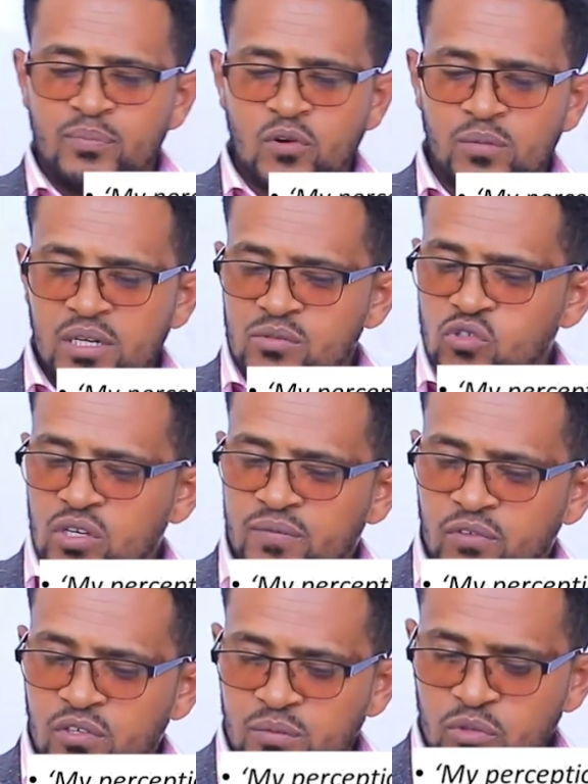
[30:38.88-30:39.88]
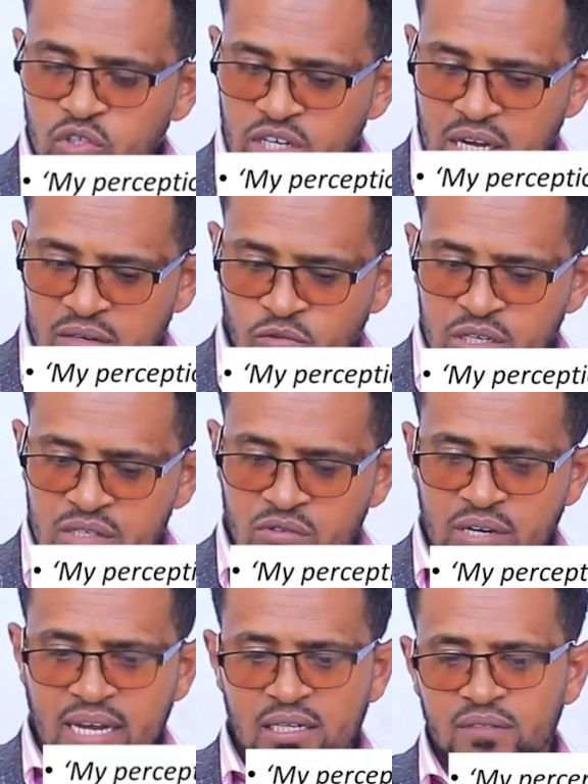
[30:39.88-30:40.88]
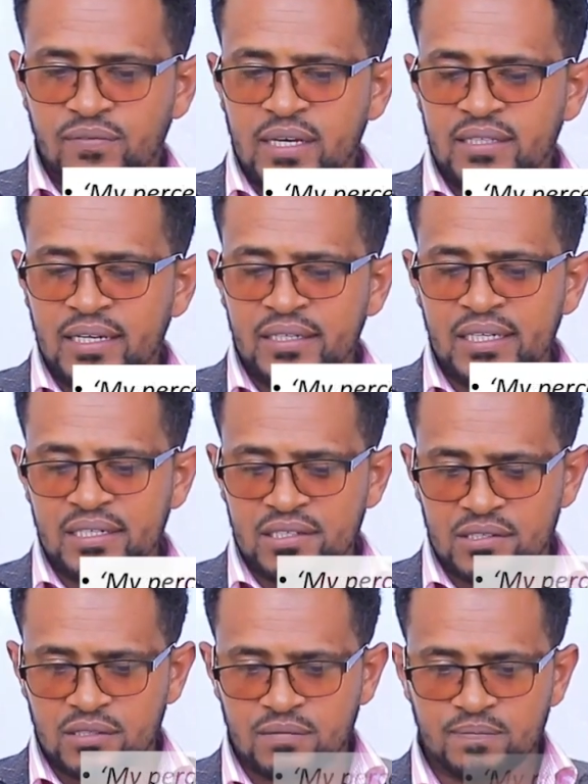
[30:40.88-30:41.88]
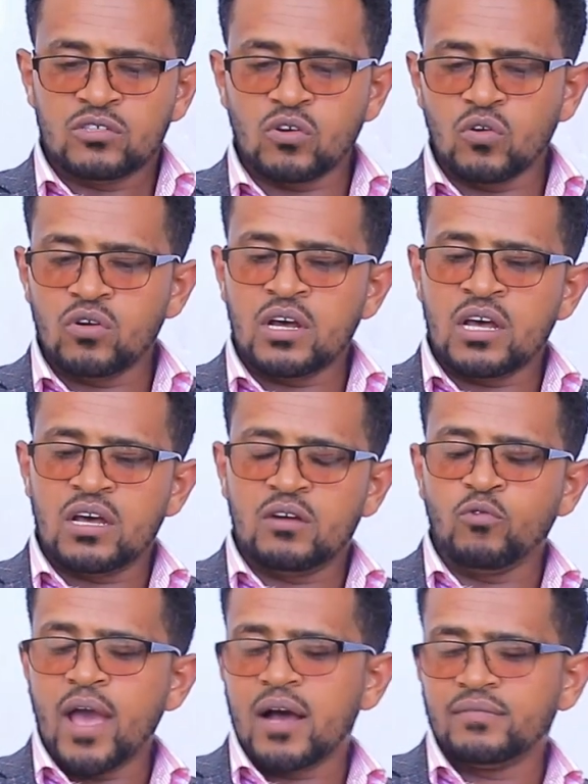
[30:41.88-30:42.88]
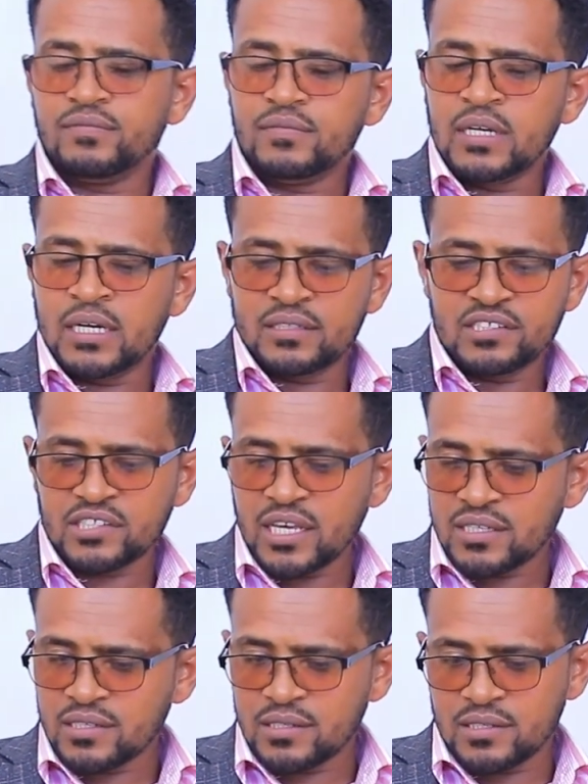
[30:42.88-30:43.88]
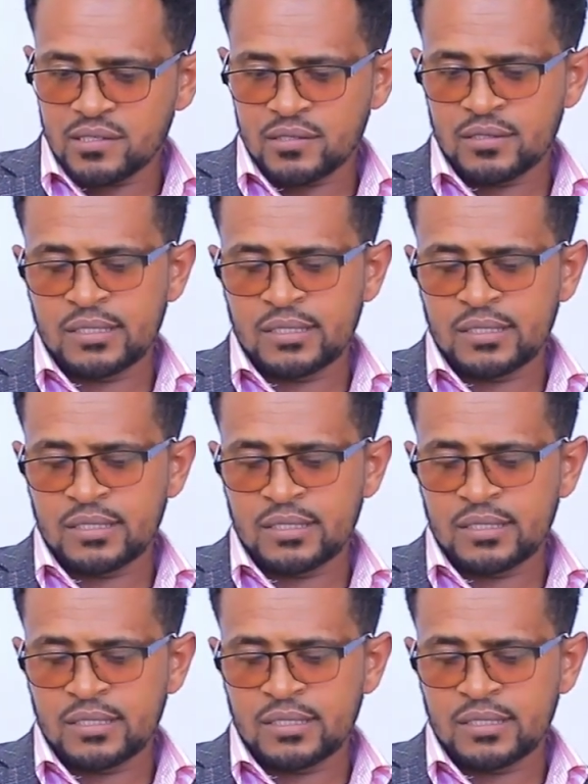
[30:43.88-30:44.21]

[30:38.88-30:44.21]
problem solve for mutual wins or identify the needs. So we have discussed